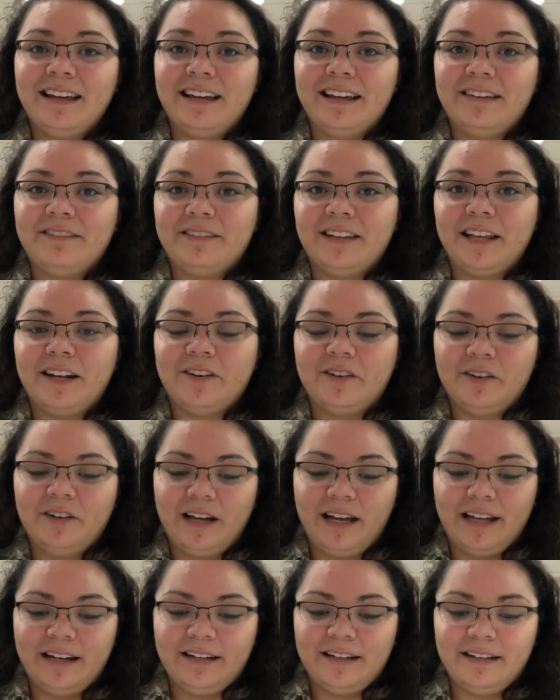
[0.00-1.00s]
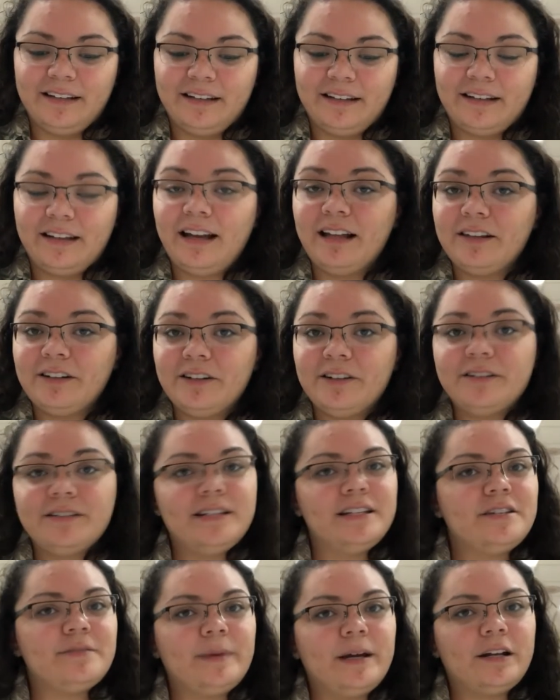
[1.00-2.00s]
If they don't know how to color,
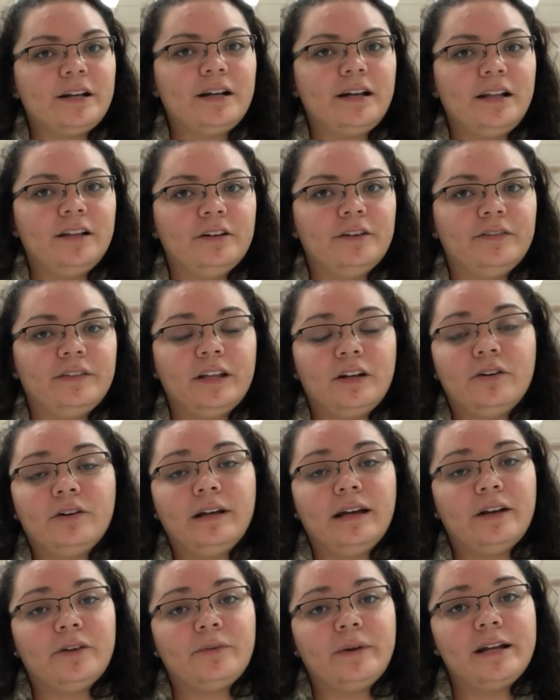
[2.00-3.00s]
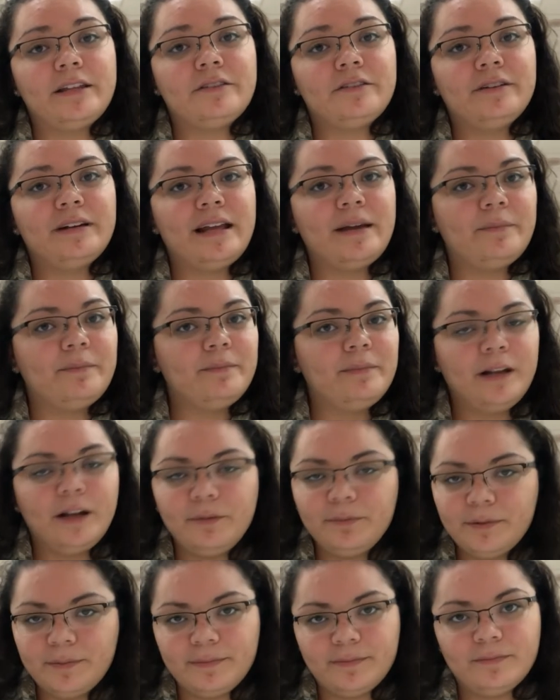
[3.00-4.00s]
teach them how to color. If they don't know how to write their name,
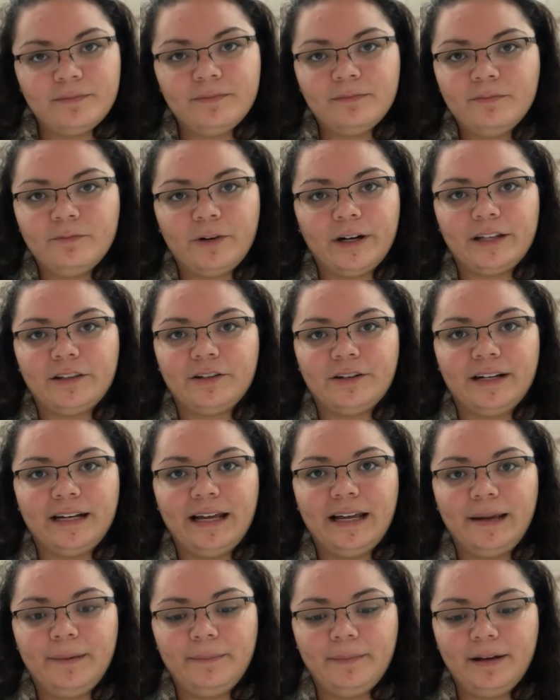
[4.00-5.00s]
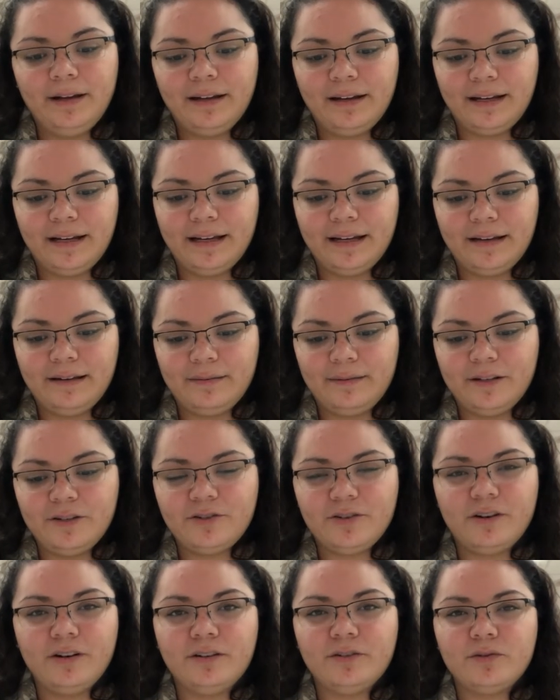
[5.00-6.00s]
help them write their name. These
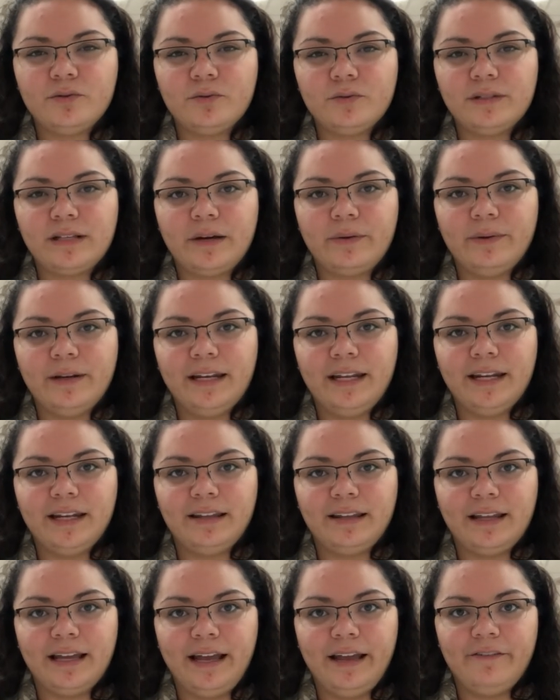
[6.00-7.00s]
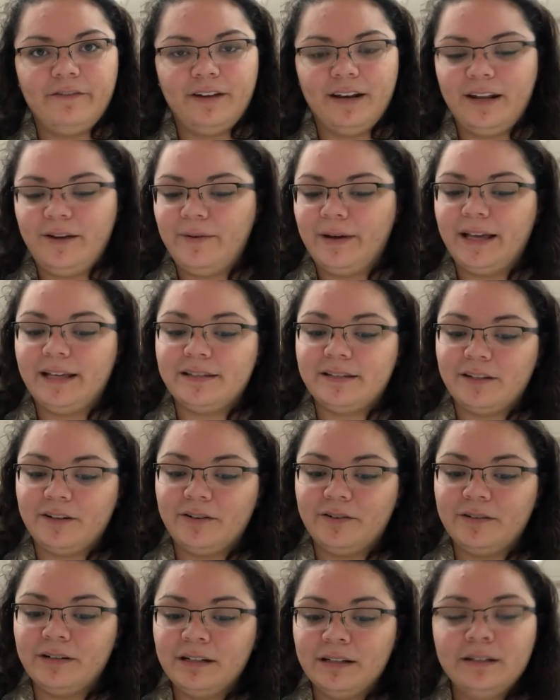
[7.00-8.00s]
are all tools that we need in life anyway.
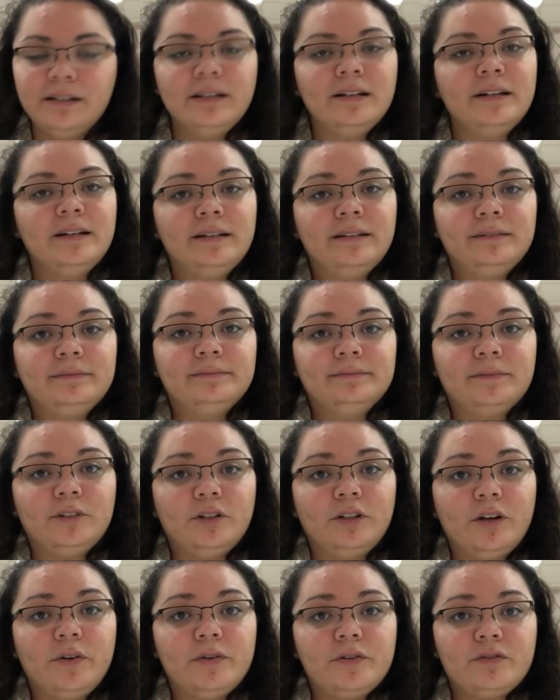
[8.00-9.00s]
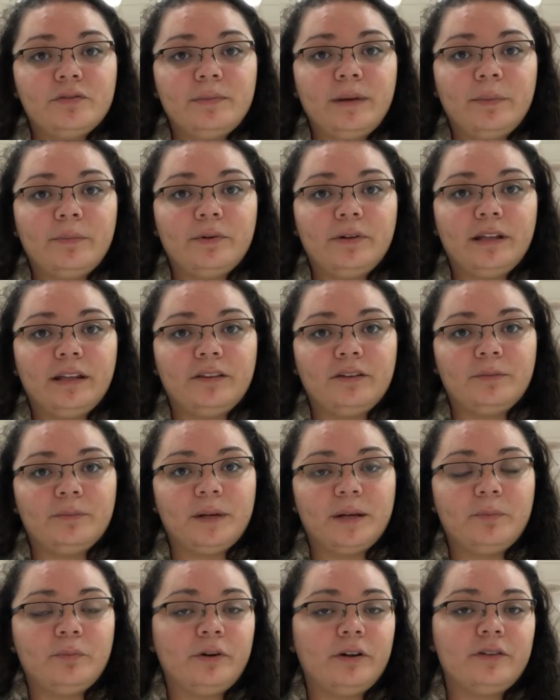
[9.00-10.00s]
So they'll always remember that their
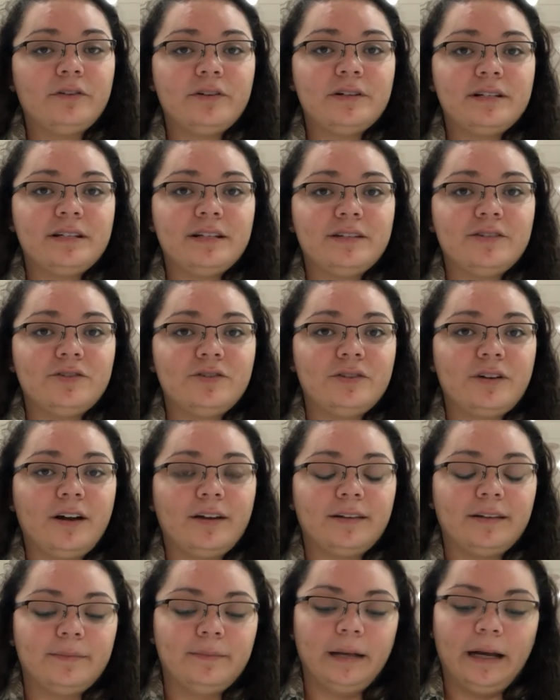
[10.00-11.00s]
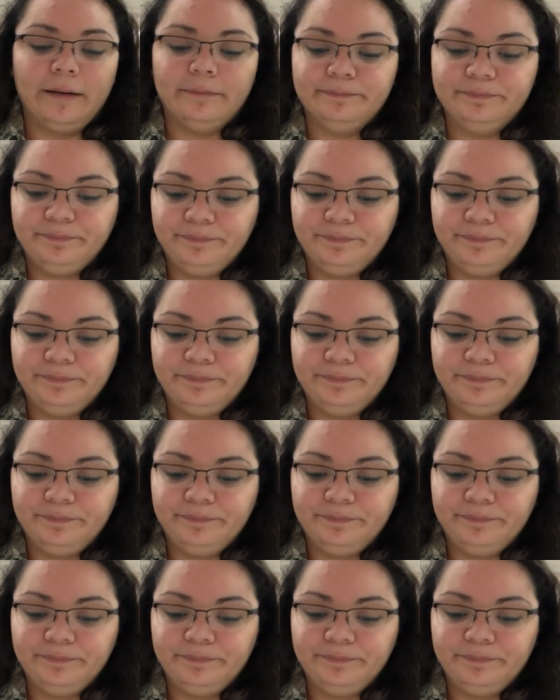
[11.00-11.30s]
big brother or sister taught them that.